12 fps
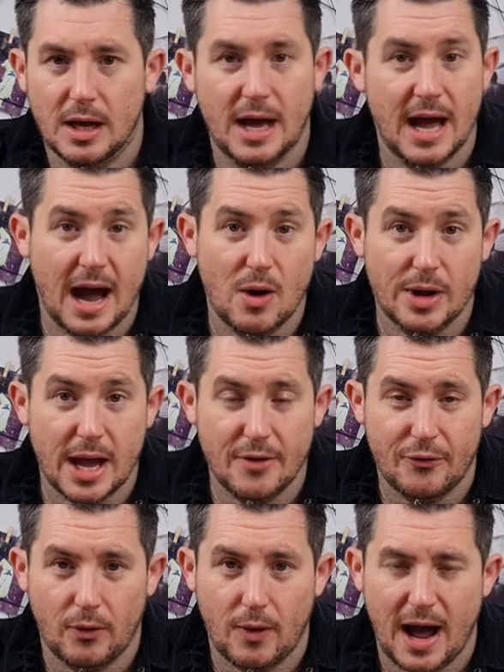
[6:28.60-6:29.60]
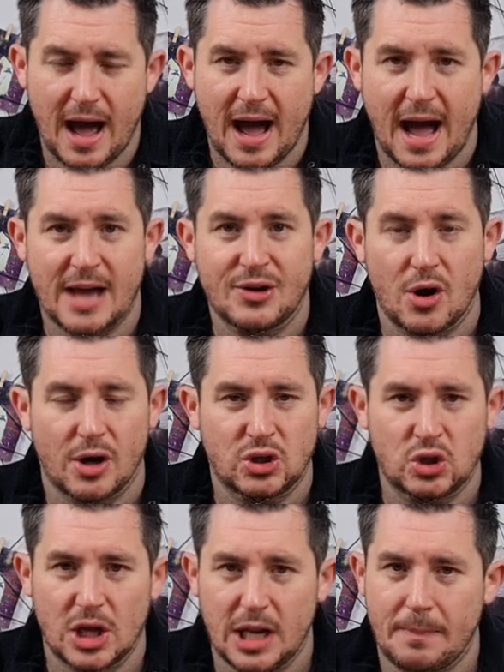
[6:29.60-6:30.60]
Howgate and Farrar, I got a
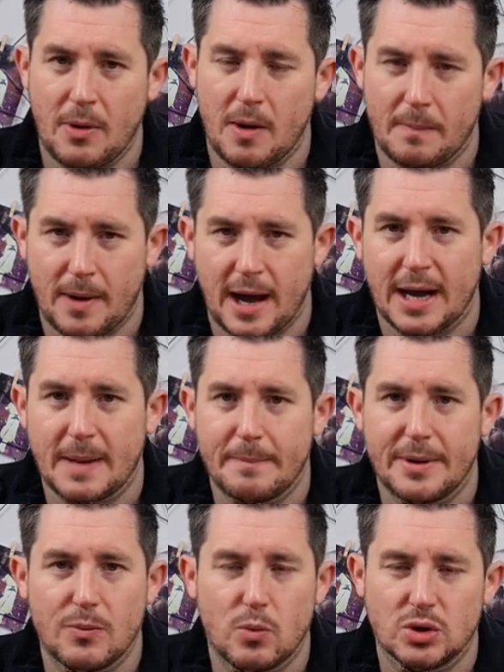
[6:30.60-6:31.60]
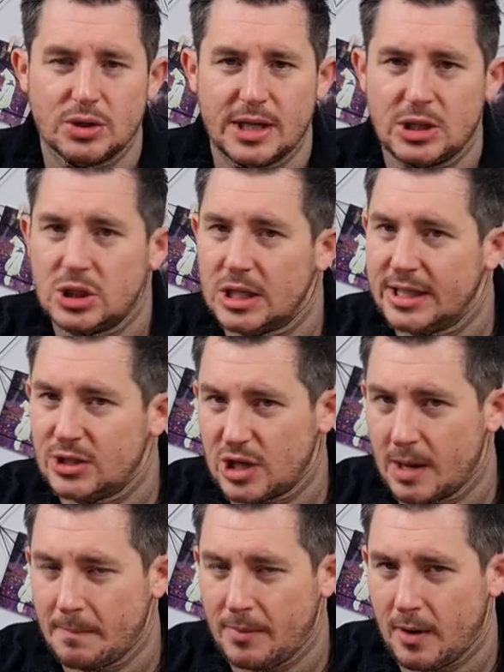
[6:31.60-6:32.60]
chilli pork pie, but it wasn't a chilli
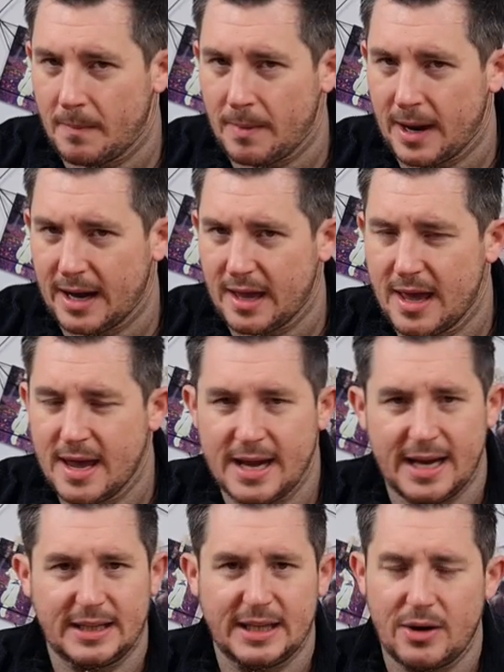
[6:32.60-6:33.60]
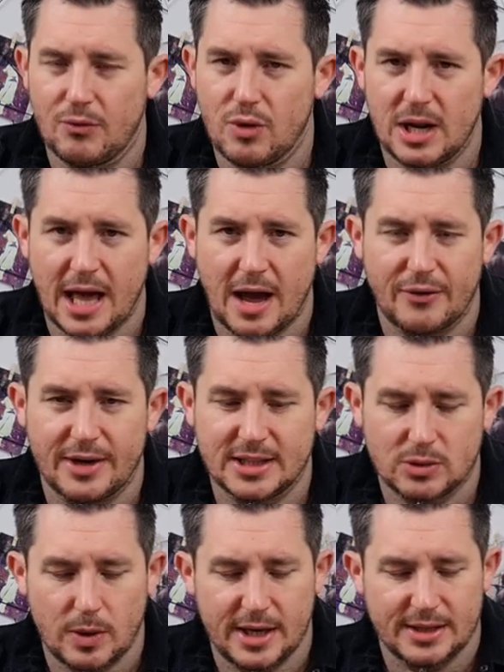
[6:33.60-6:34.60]
jam pork pie. It didn't really have any
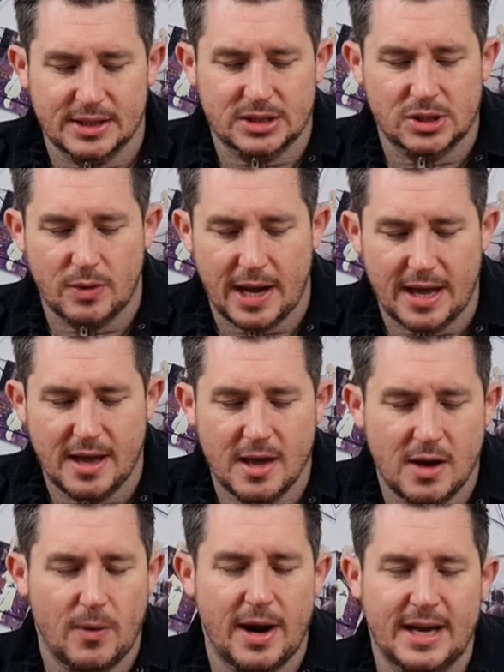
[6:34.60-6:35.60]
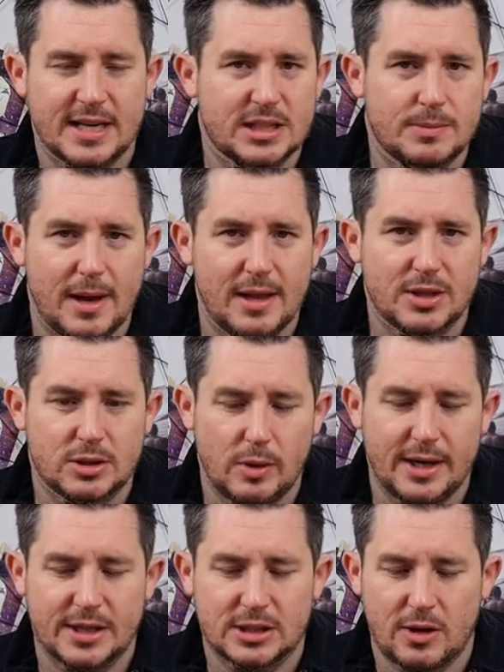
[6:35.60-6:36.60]
sweetness to it. Where I can smell the
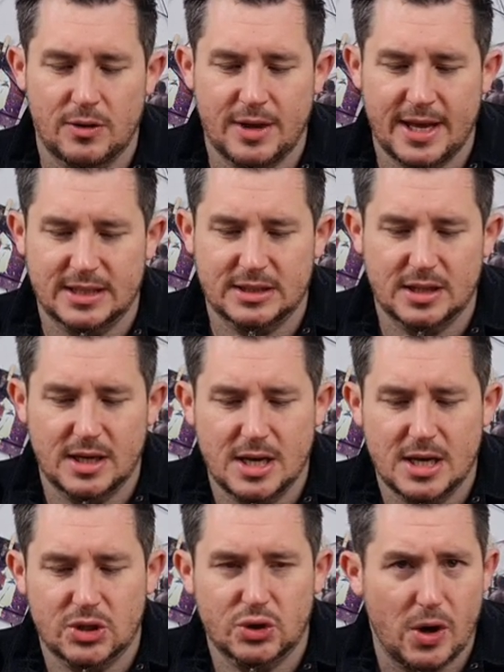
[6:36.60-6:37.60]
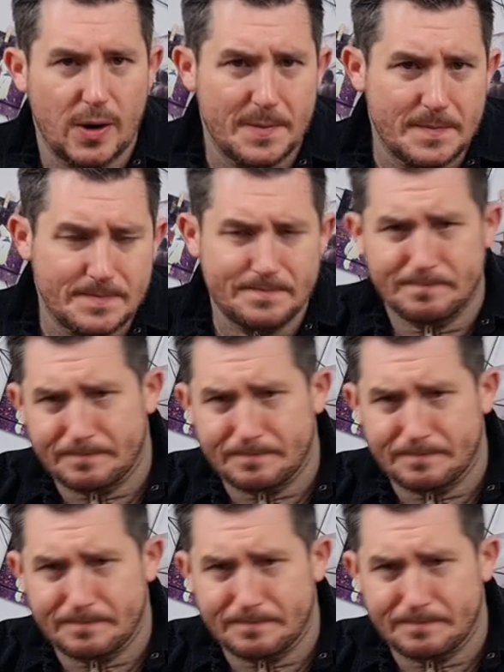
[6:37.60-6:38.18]
sweetness on this. So,